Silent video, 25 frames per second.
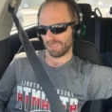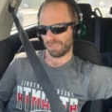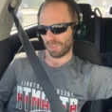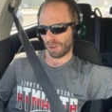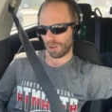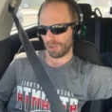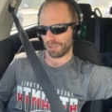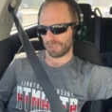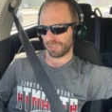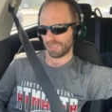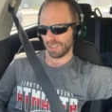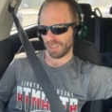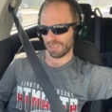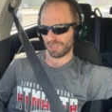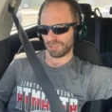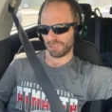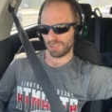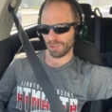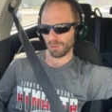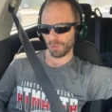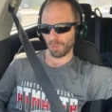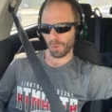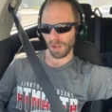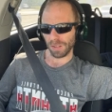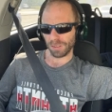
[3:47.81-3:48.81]
First
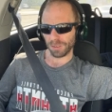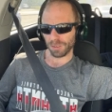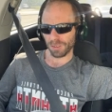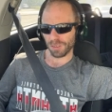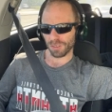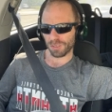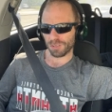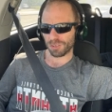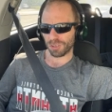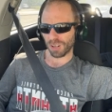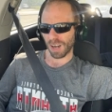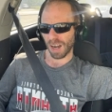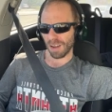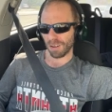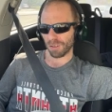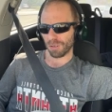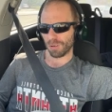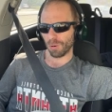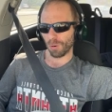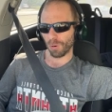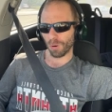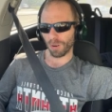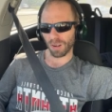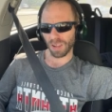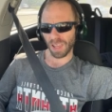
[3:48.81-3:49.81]
issue, whether the trial
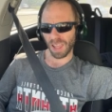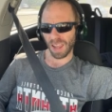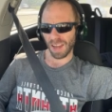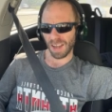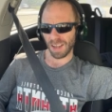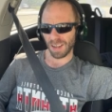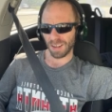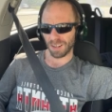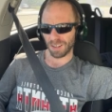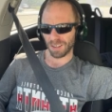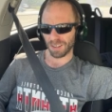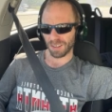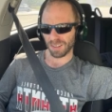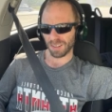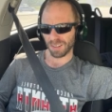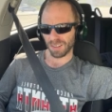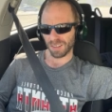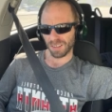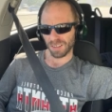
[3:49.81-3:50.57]
court erred